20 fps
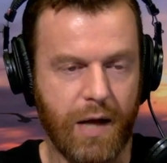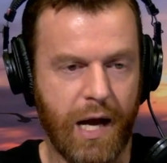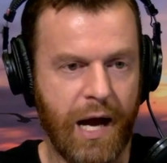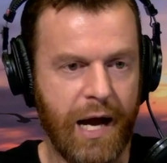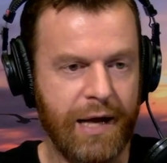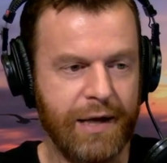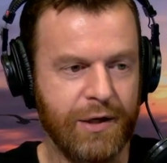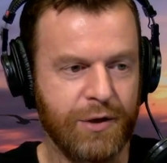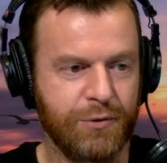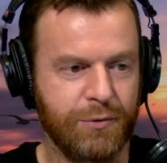
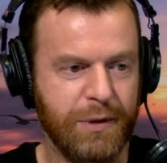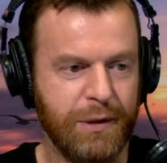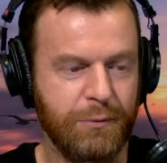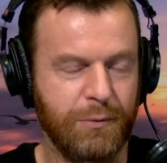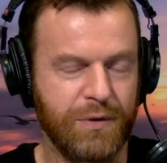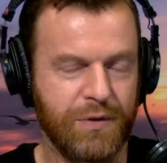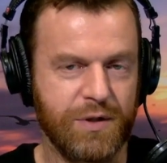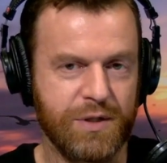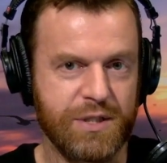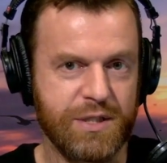I agree
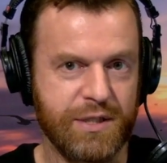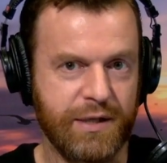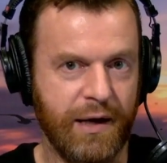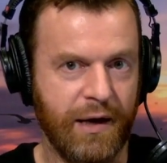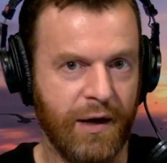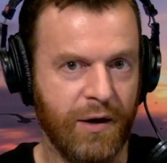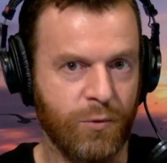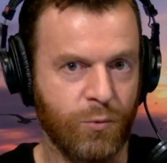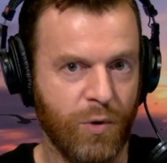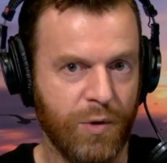with the
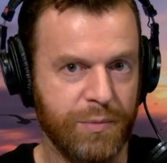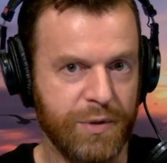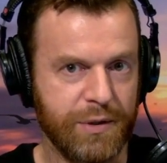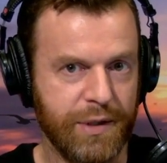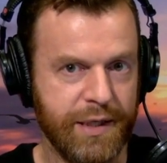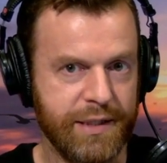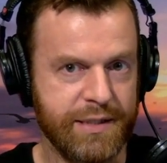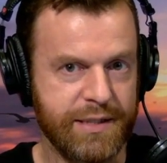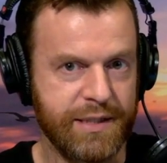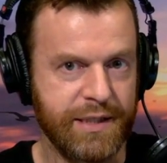scared
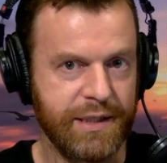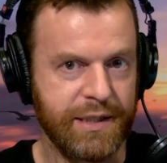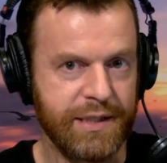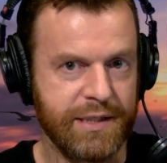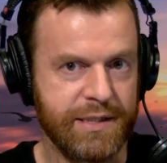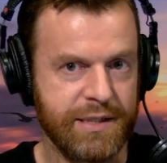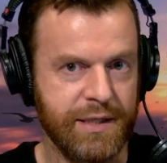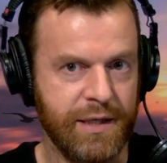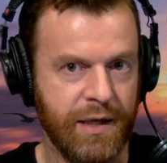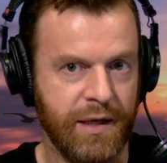woman-led
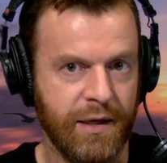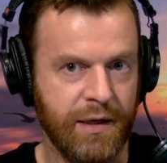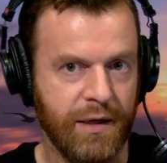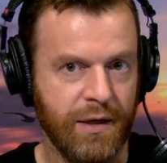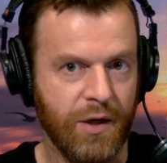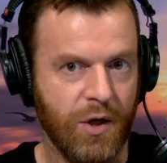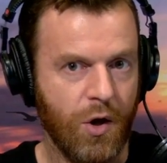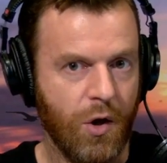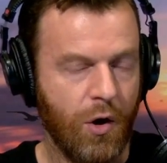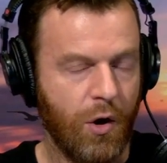CDC,
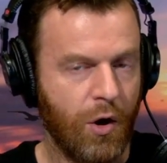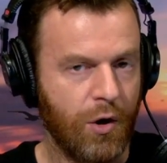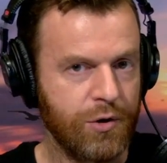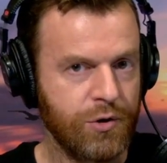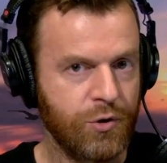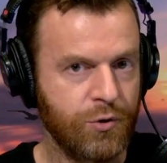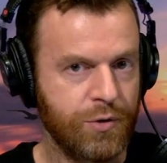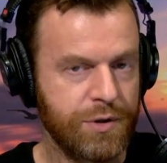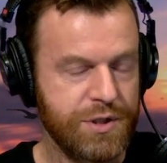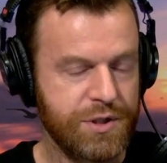
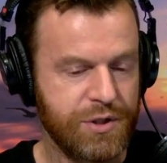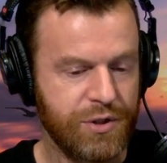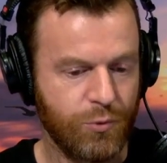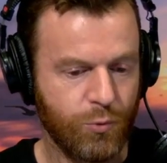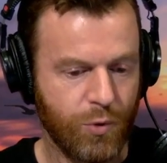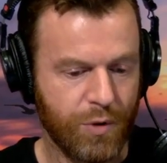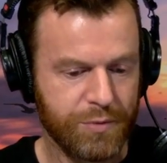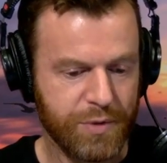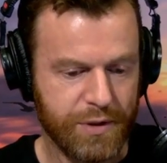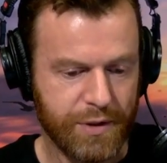
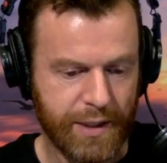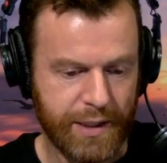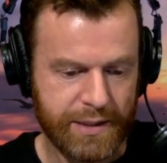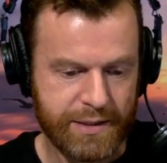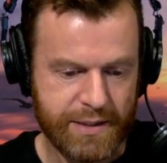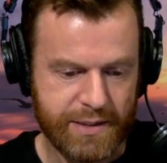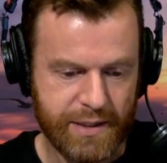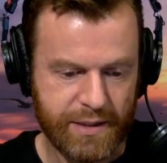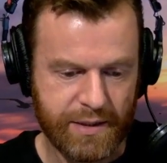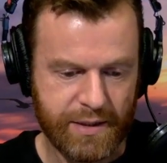unchristian
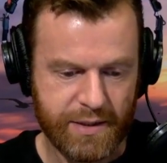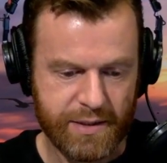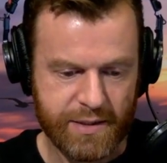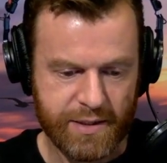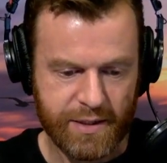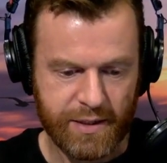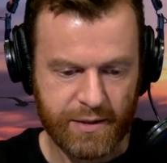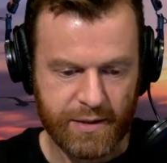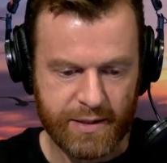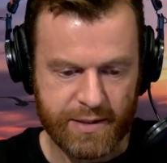woman-led
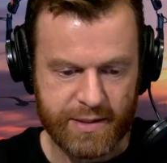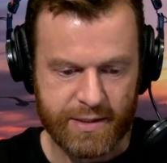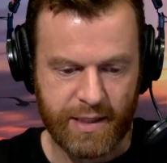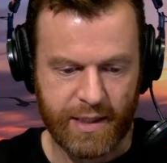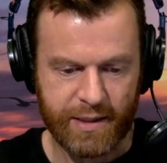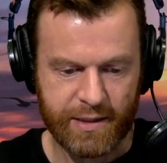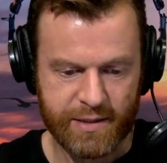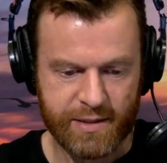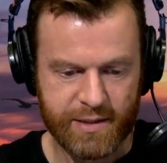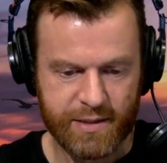CDC that
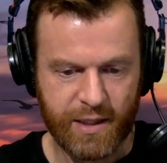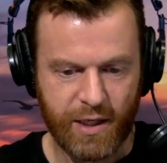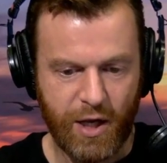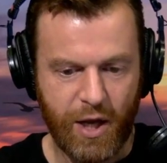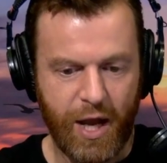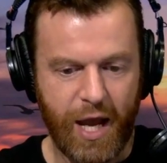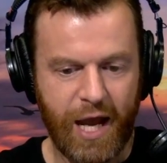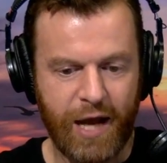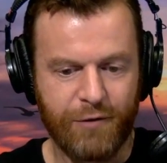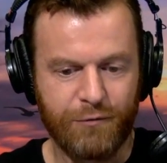says
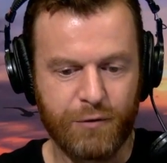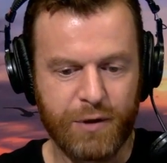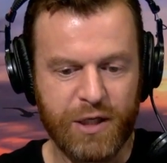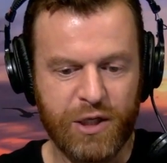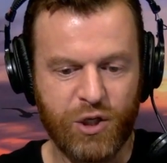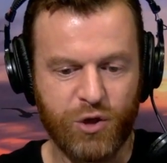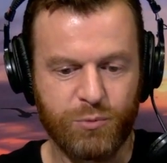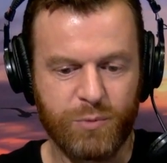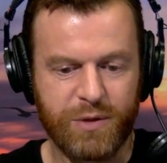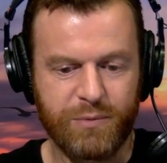every
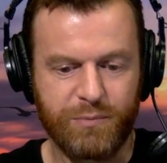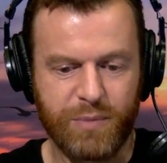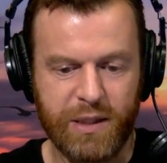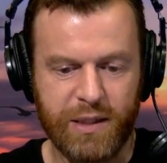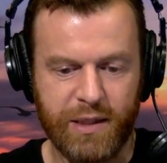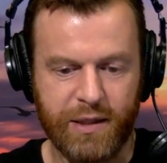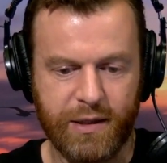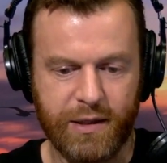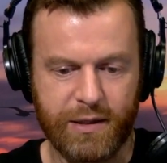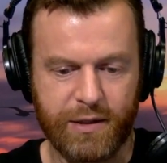human
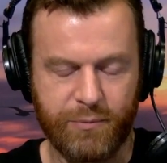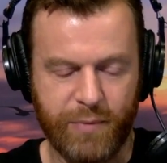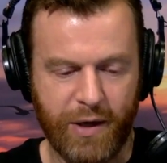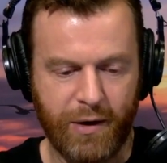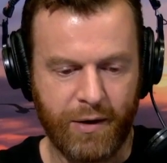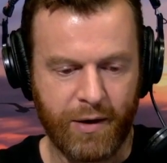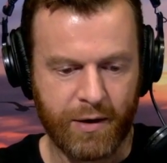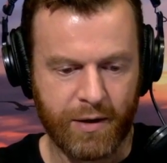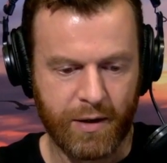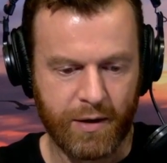being in
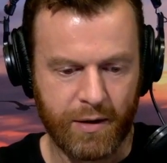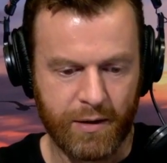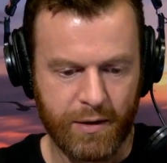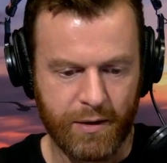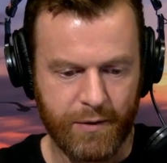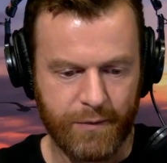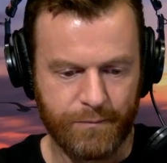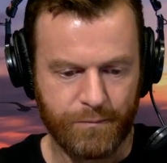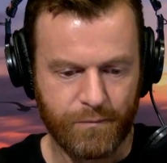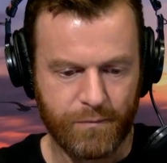America,
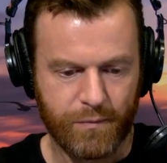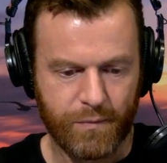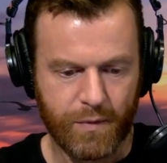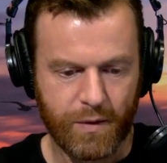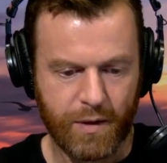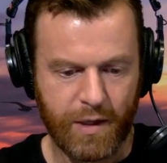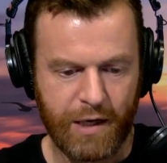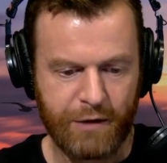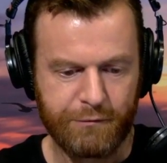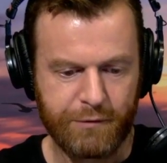
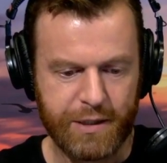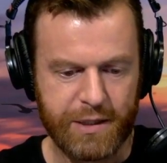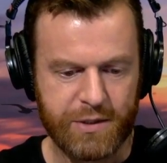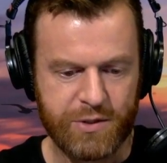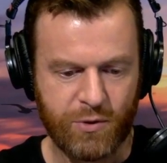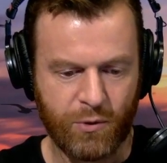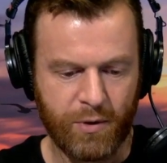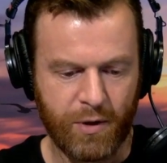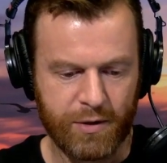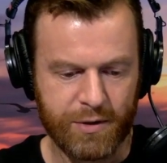every
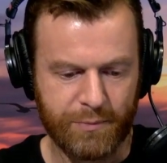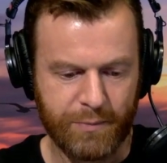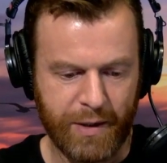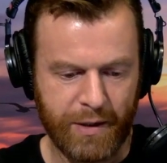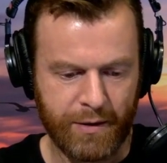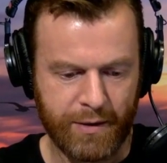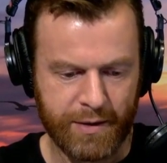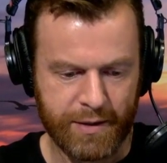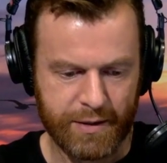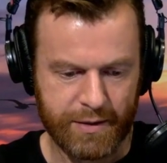so-called
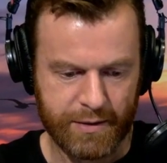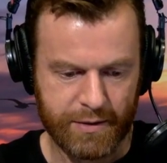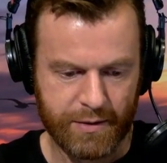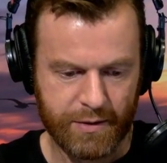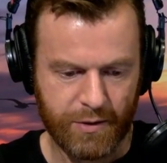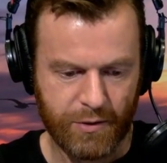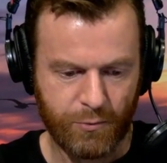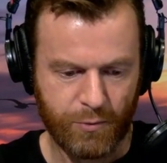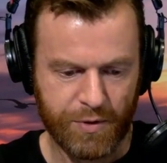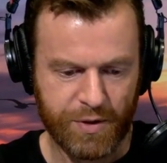American
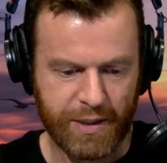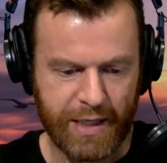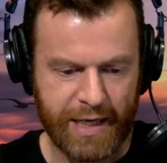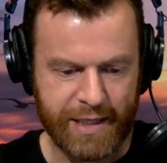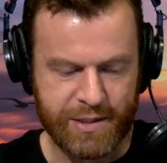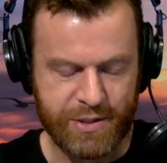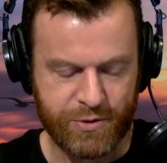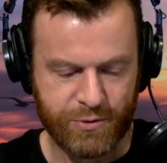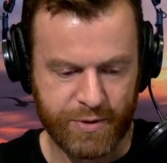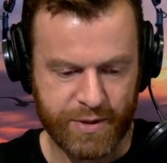with an
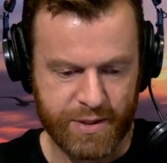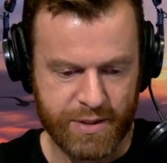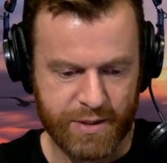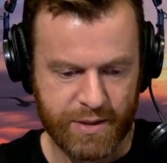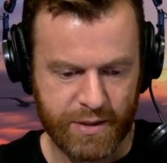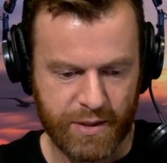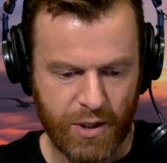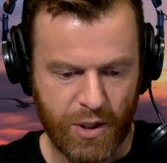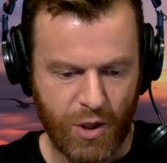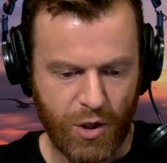
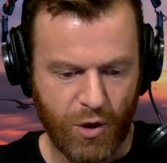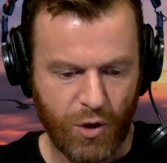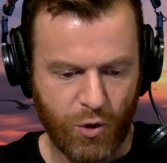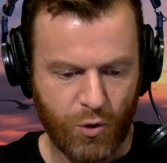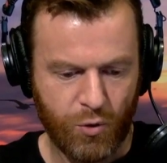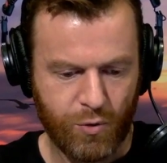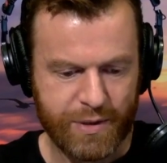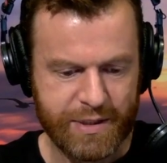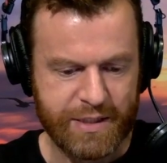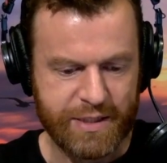asterisk,
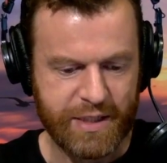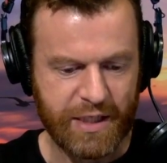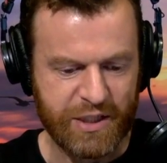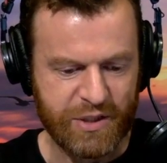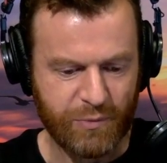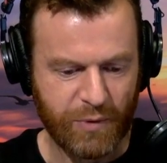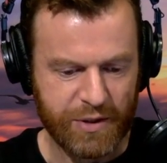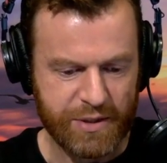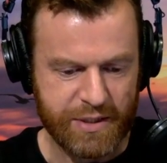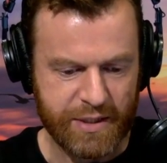who is
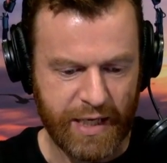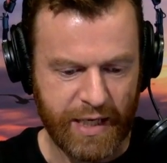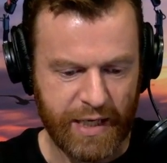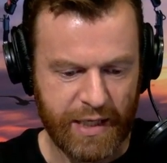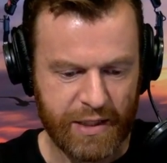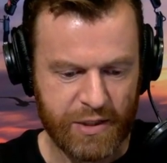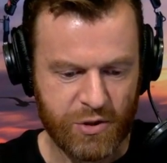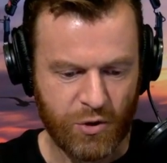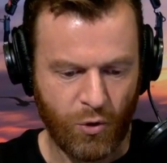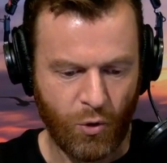6 months
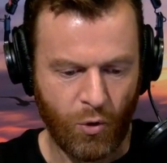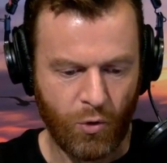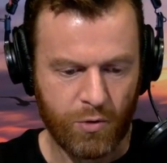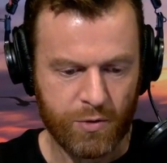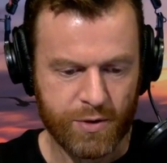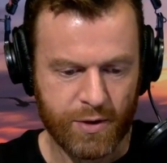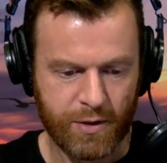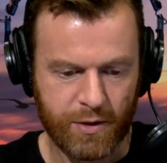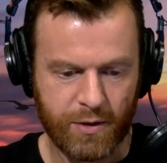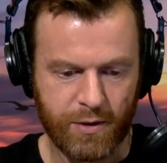age or
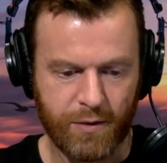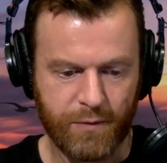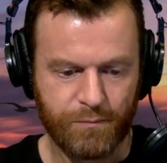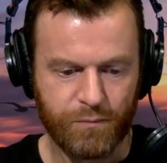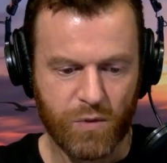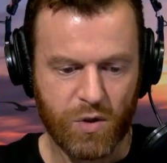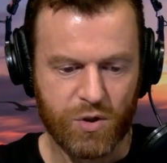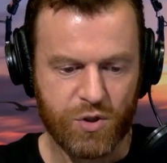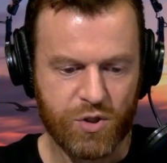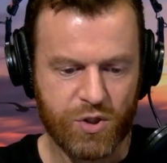older,
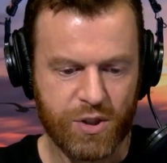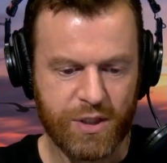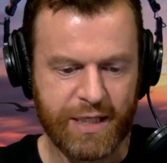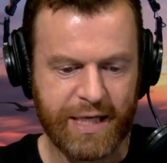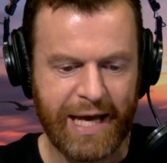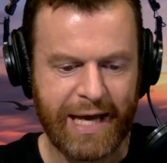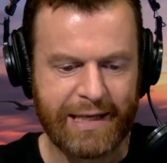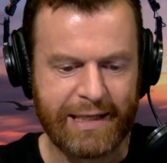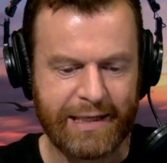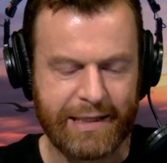should
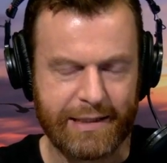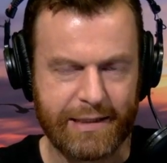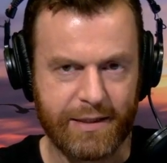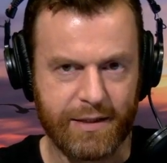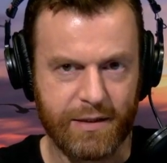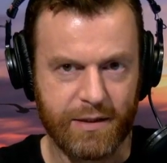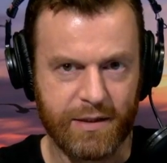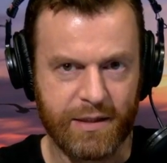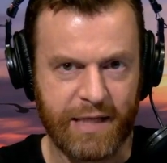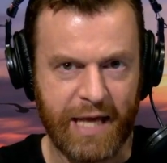get
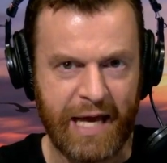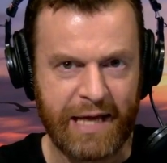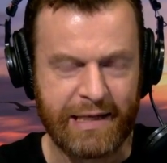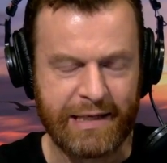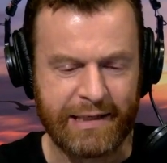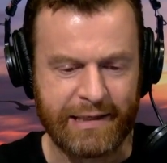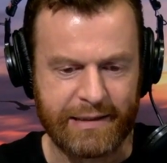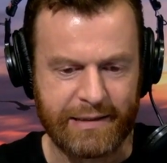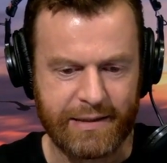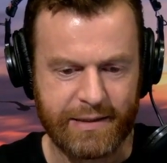it. Get
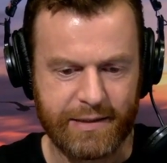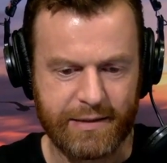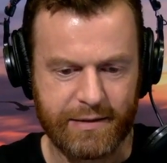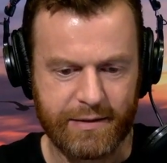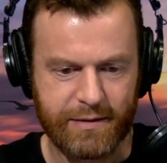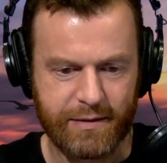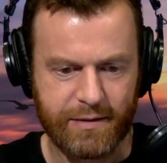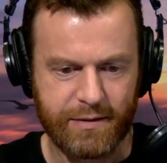it.